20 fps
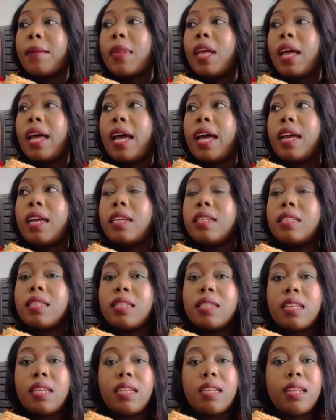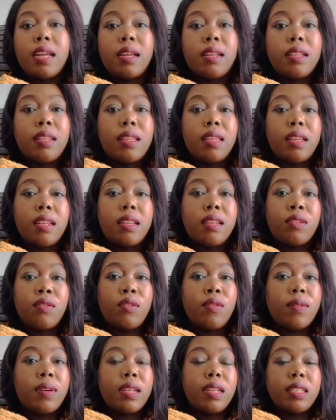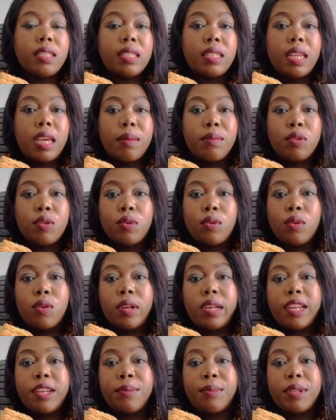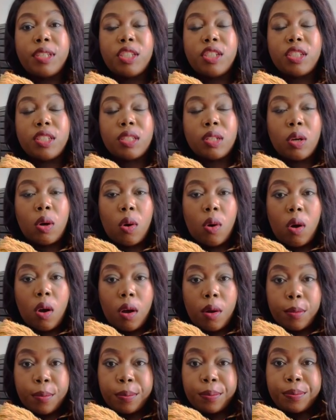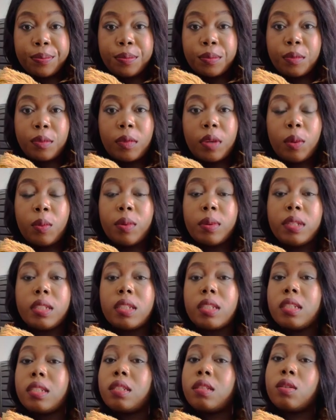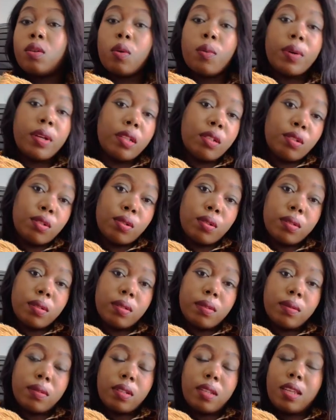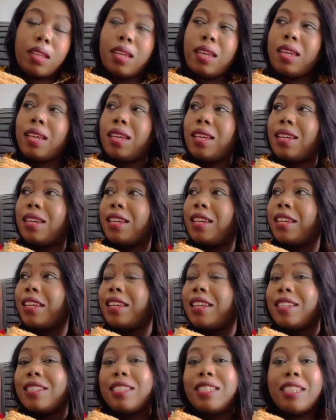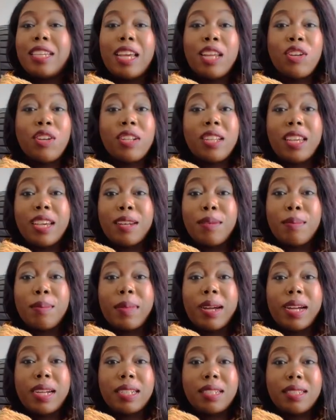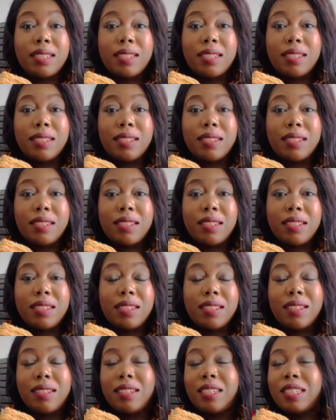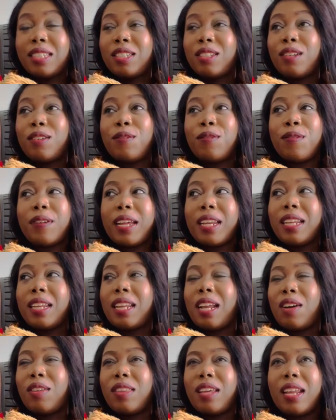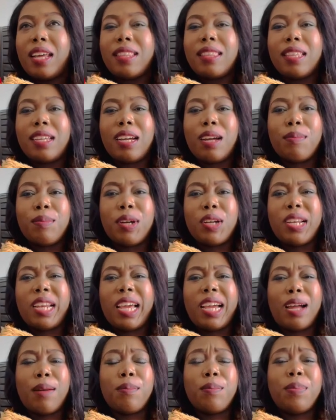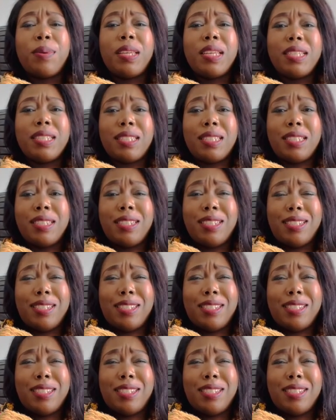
I decided that, you know what, it's time to go. Let me just go home, which is Soweto. Hey, did I not get mugged? It's not funny now that I think about it, like I'm pissed.